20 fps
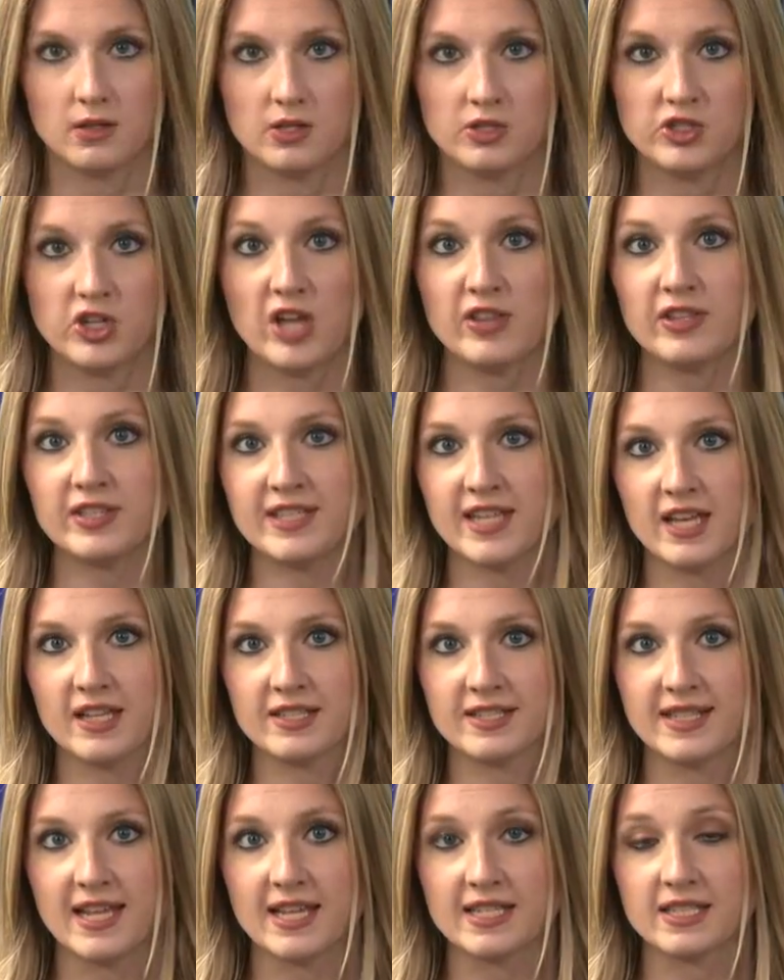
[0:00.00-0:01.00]
John
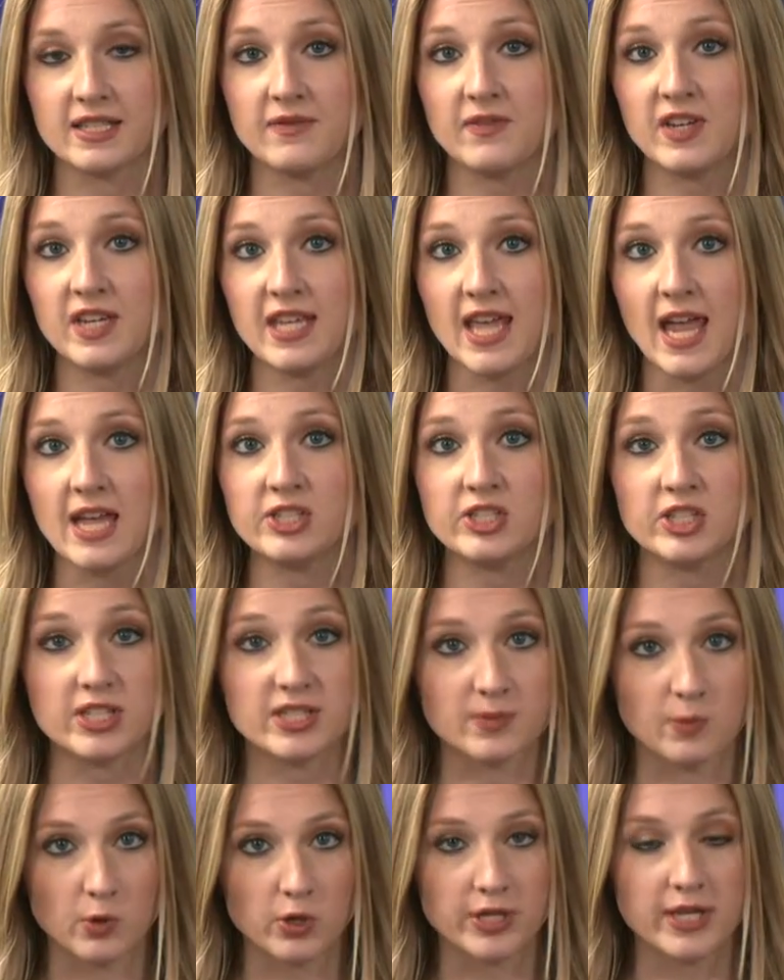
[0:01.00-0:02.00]
Littel says the VDH
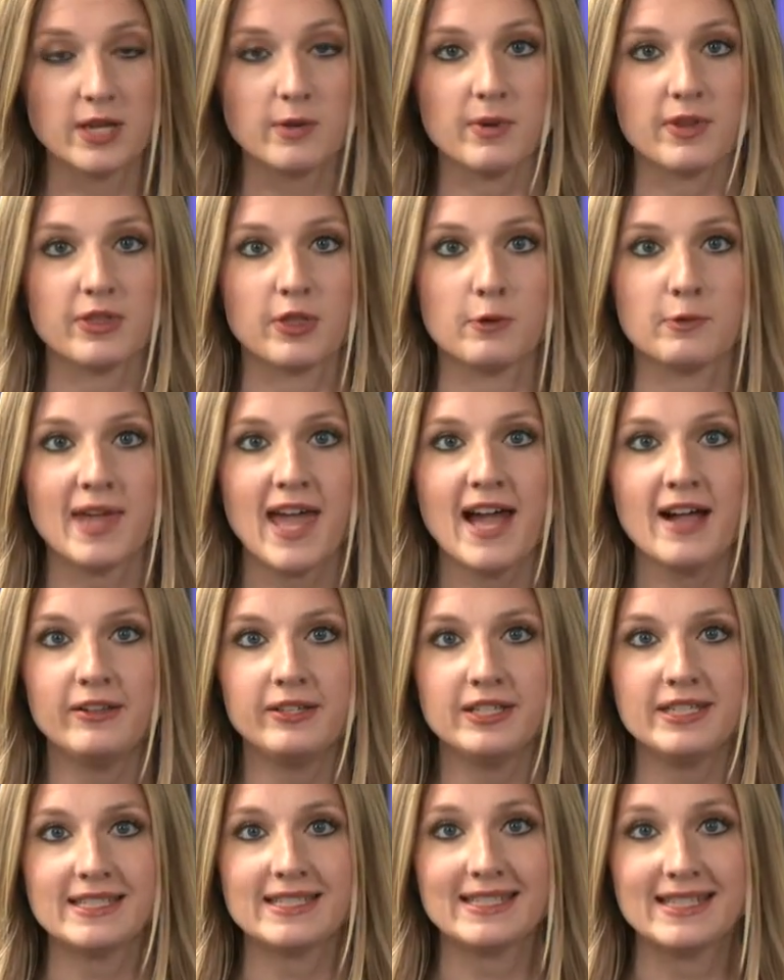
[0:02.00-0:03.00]
is working with
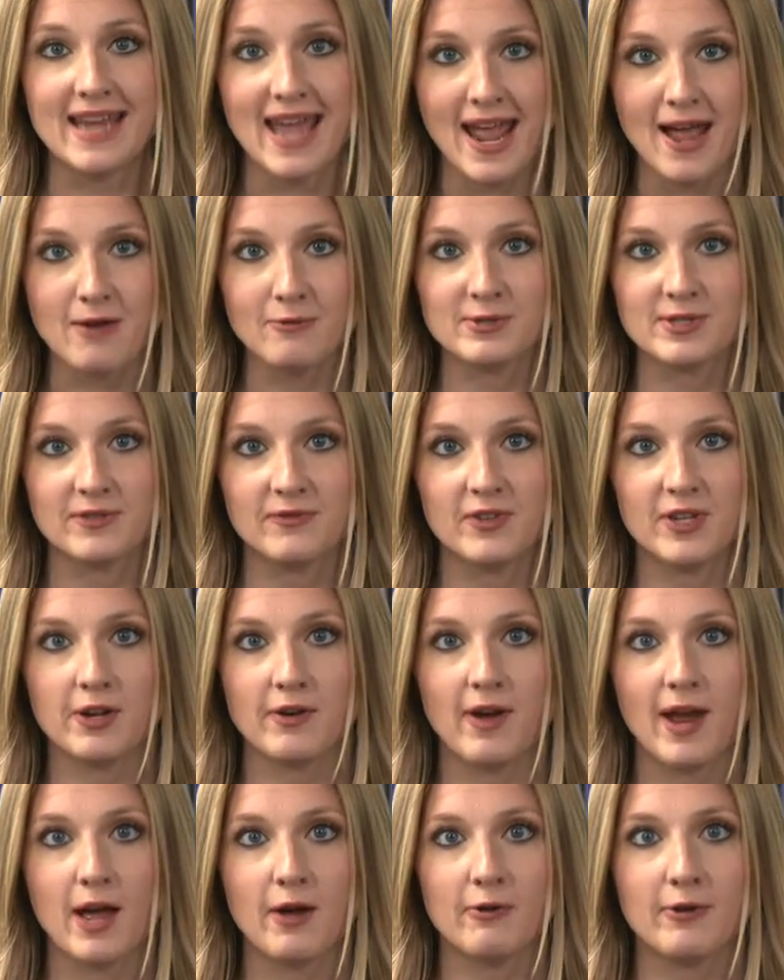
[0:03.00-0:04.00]
localities now to
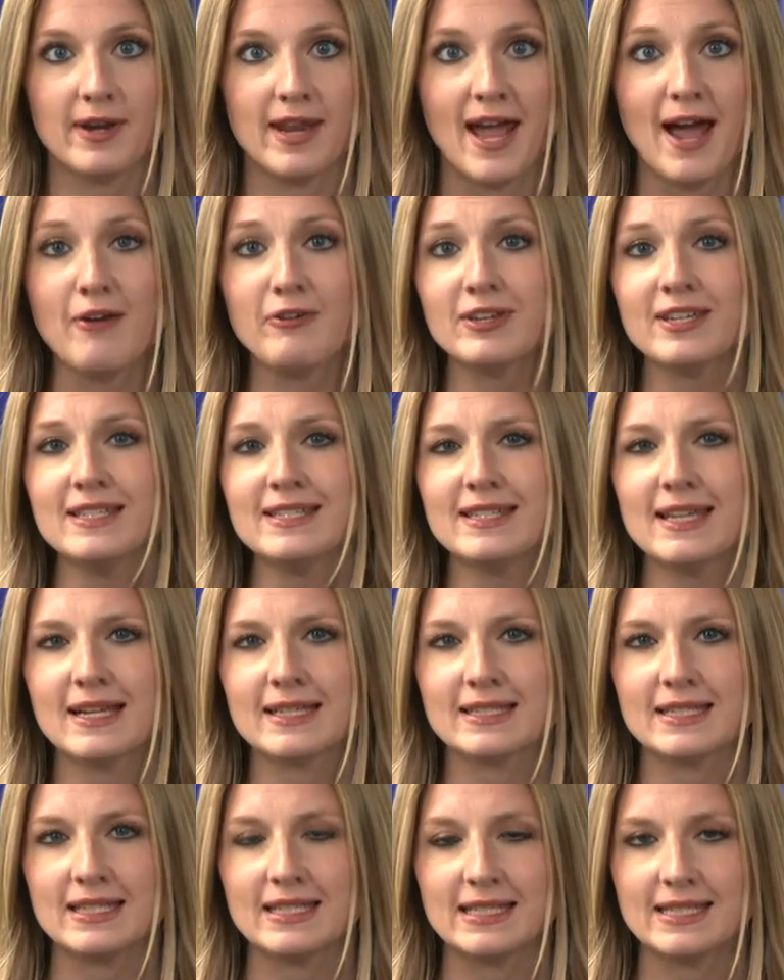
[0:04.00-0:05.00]
figure out how to
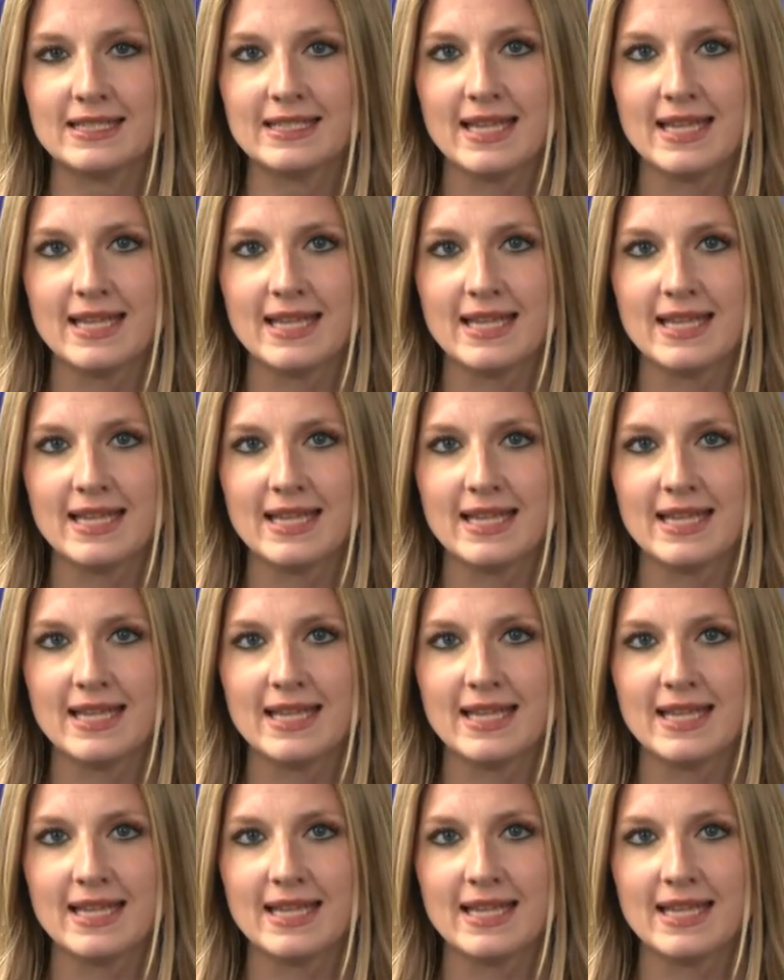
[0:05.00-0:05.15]
conduct these